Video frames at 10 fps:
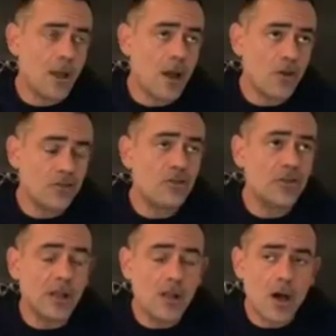costs us a
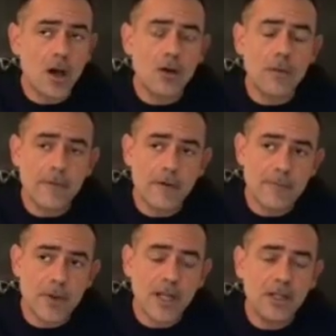lot of
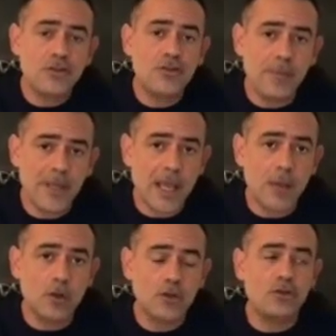money to be
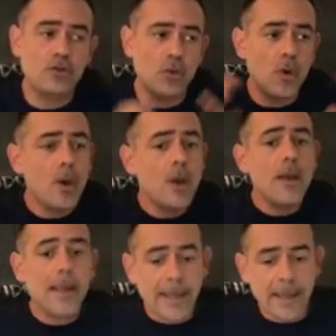able to
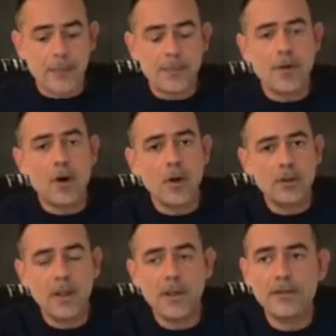keep all
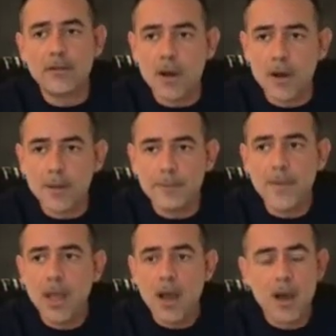these, I
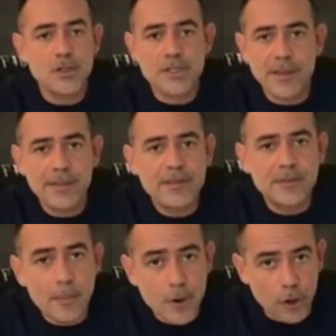would say, this
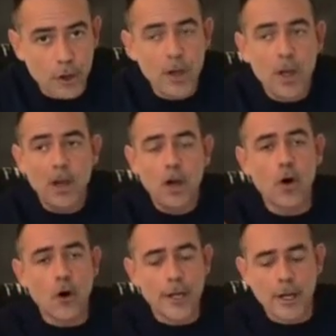motor
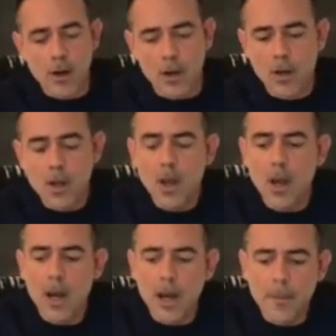going on.
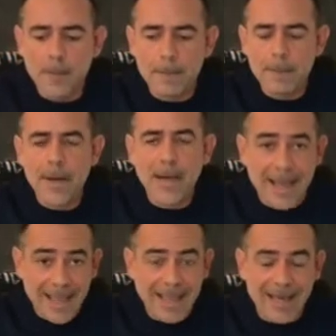But
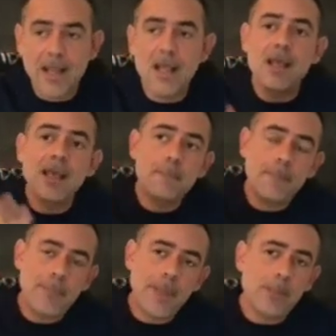again,
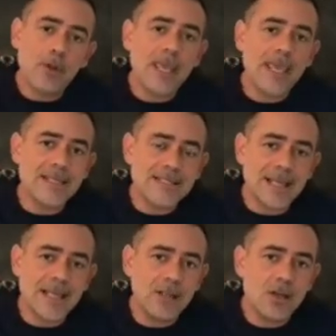people can
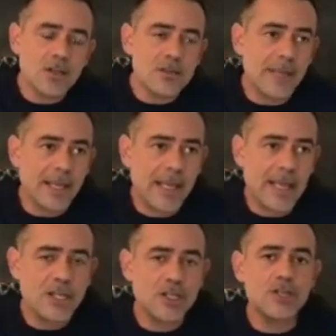send us
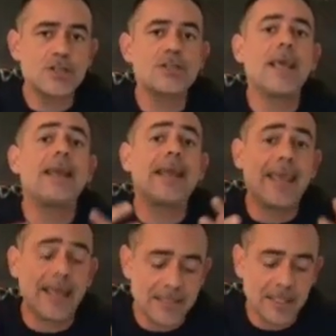medications and
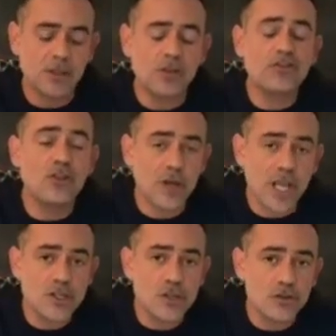can send us
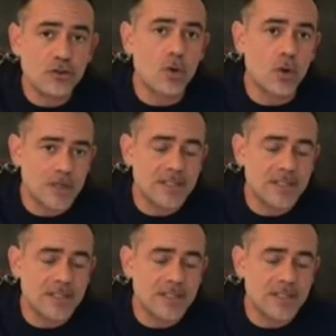donations through our